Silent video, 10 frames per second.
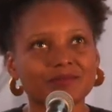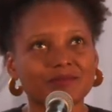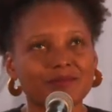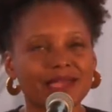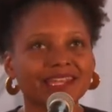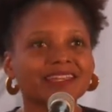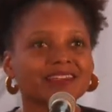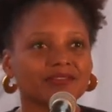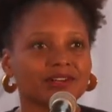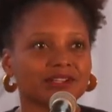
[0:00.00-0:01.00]
many
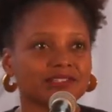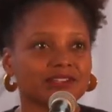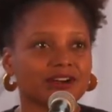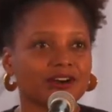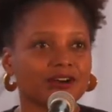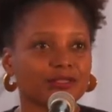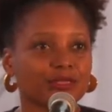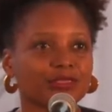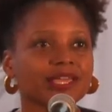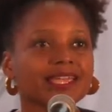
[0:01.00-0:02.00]
of us are
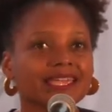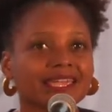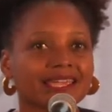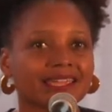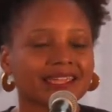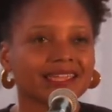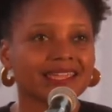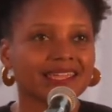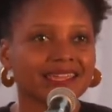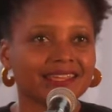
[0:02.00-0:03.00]

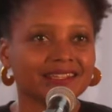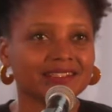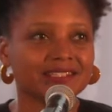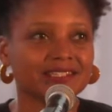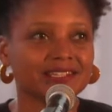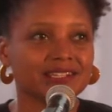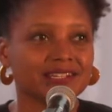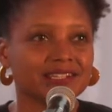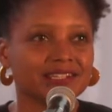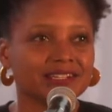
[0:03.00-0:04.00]
thinking in
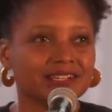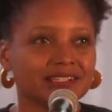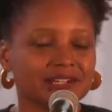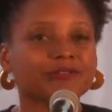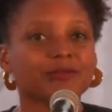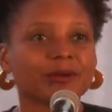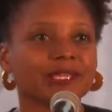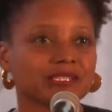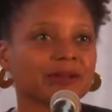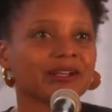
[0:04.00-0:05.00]
different
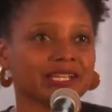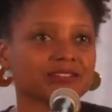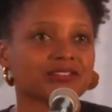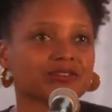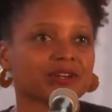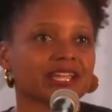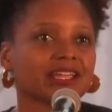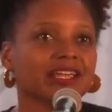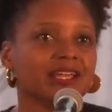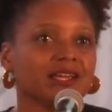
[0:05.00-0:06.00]
ways about
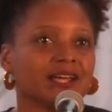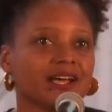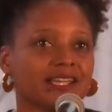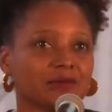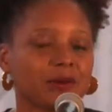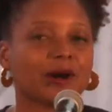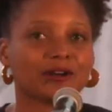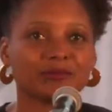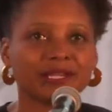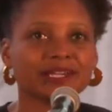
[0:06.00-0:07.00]
history, in
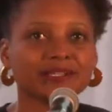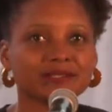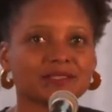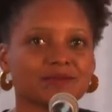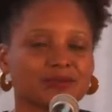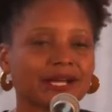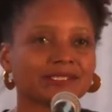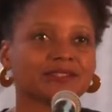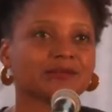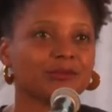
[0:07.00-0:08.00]
part because the
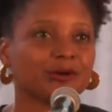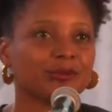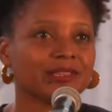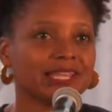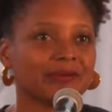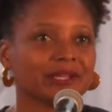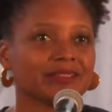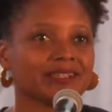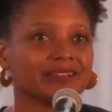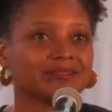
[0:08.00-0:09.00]
present moment that we
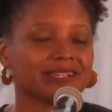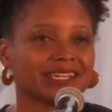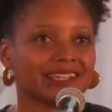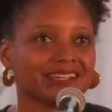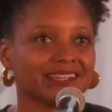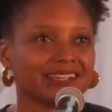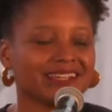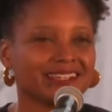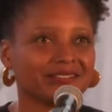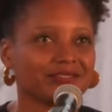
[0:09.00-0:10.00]
live in
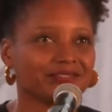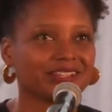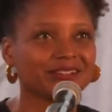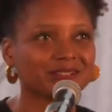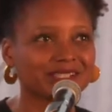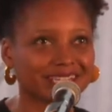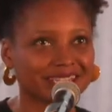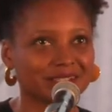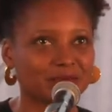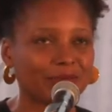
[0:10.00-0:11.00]
feels
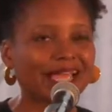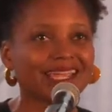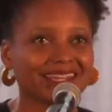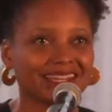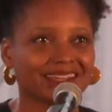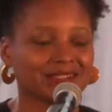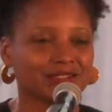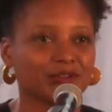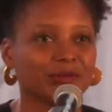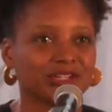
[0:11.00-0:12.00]
like it's beckoning
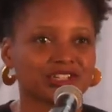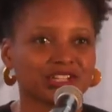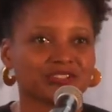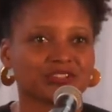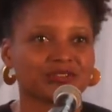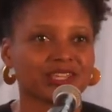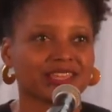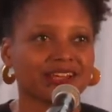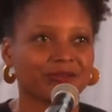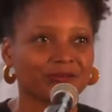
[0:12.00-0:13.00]
so much history
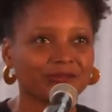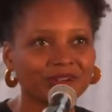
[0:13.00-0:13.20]
that